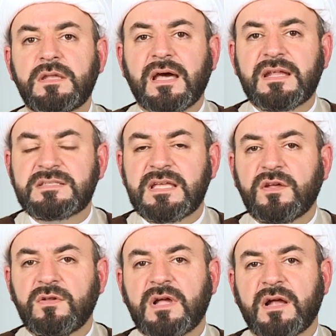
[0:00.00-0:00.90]
Not a
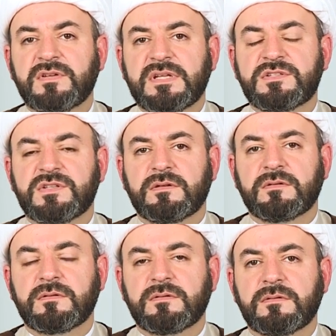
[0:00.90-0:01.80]
single contradiction.
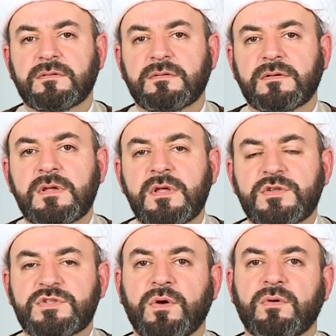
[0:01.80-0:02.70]

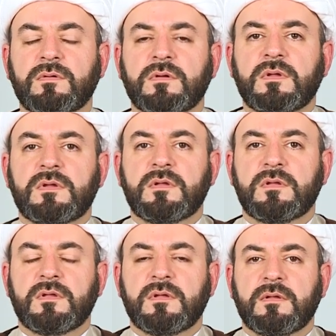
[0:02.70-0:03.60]
So,
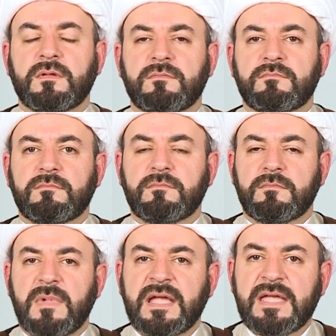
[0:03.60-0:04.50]

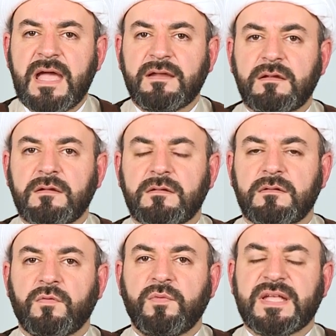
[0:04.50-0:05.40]
again,
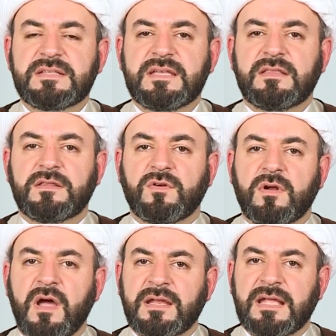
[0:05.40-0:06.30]
we can say that the
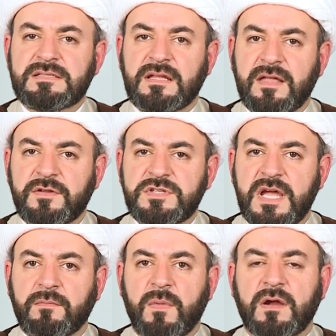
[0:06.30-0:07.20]
Quran gets another
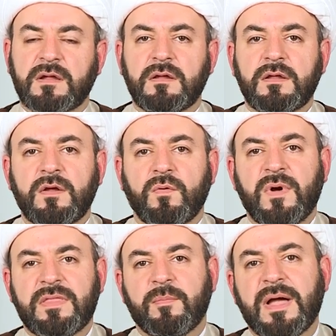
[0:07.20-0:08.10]
check mark,
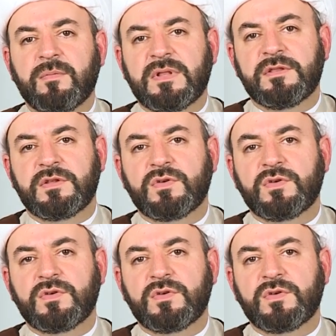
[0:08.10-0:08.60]
while the Bible and the